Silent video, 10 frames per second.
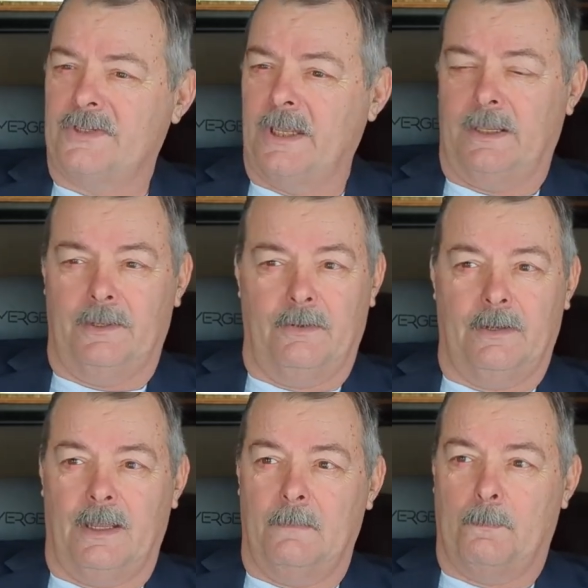sitting there
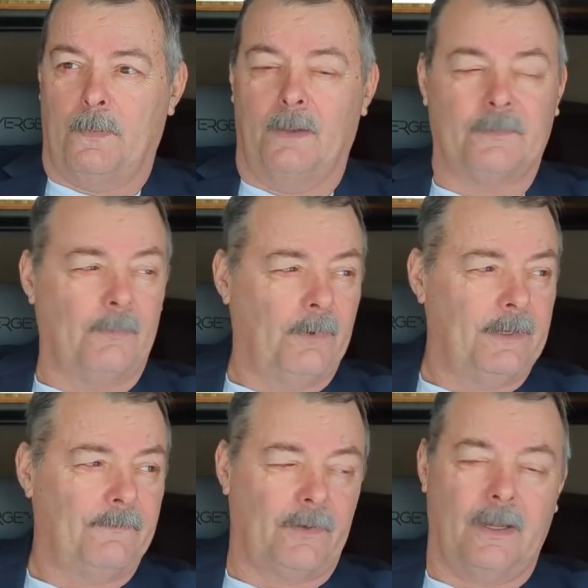and I'm pumped. I'm
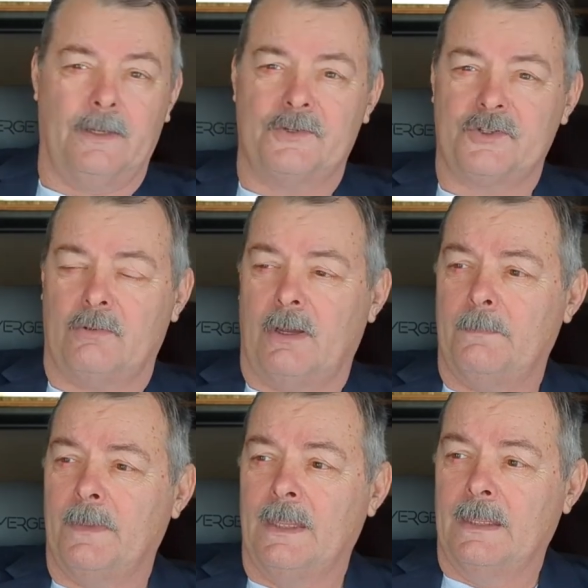ready for God to show
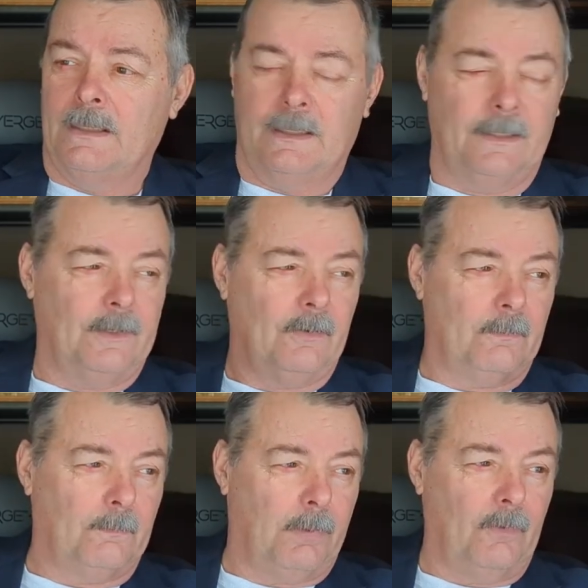up and you know
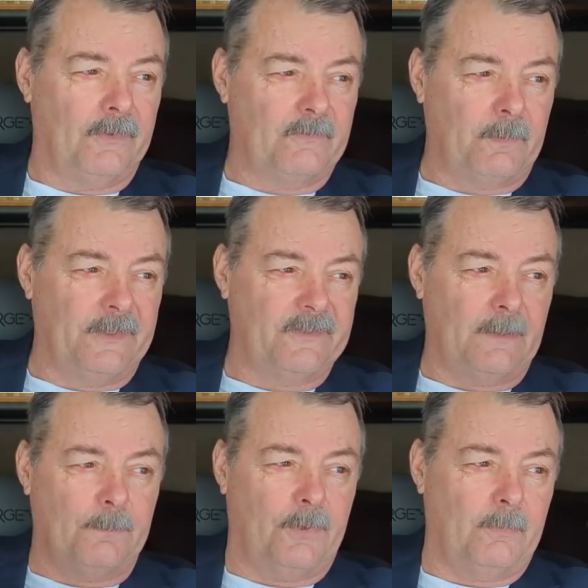blow this place
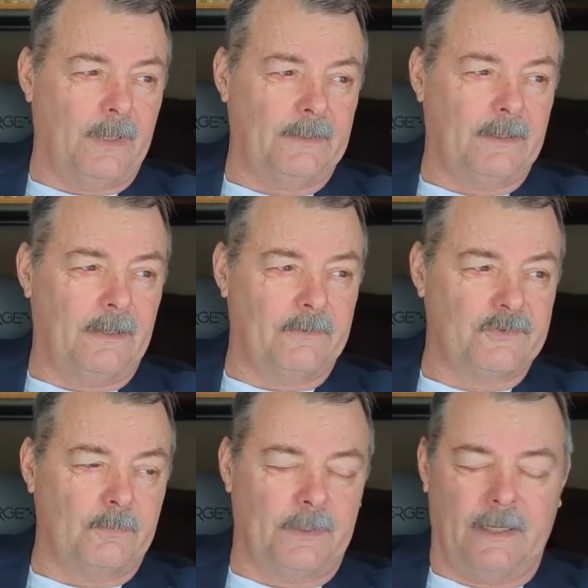up and put it back together
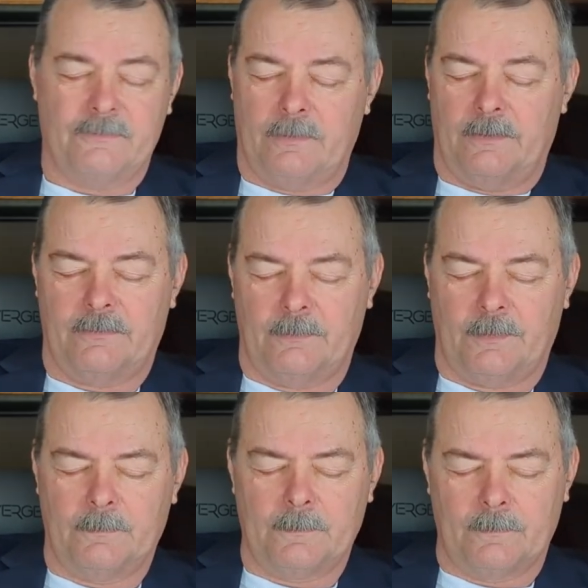supernaturally or something.